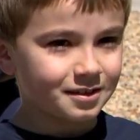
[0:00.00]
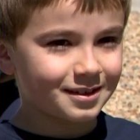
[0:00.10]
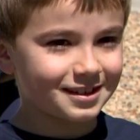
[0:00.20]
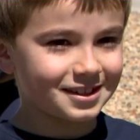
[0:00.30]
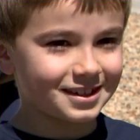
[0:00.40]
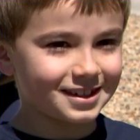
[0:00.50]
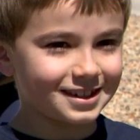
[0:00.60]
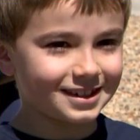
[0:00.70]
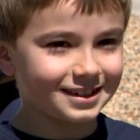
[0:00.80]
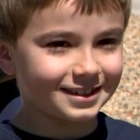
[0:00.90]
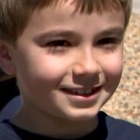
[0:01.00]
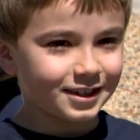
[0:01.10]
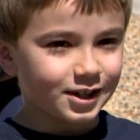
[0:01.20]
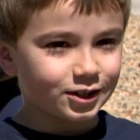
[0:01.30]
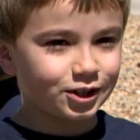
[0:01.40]
Uh,
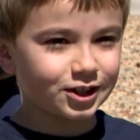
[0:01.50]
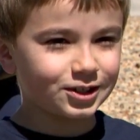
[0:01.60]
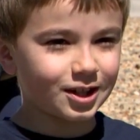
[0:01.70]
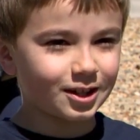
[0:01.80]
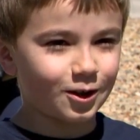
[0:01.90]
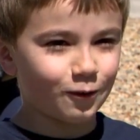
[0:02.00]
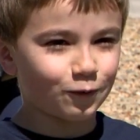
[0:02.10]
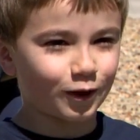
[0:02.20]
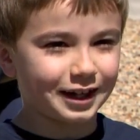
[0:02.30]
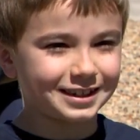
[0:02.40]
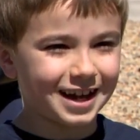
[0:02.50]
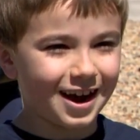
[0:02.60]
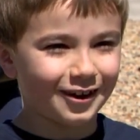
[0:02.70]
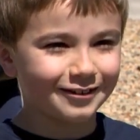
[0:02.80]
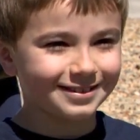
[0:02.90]
she's a little freaked
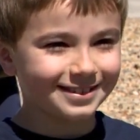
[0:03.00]
out.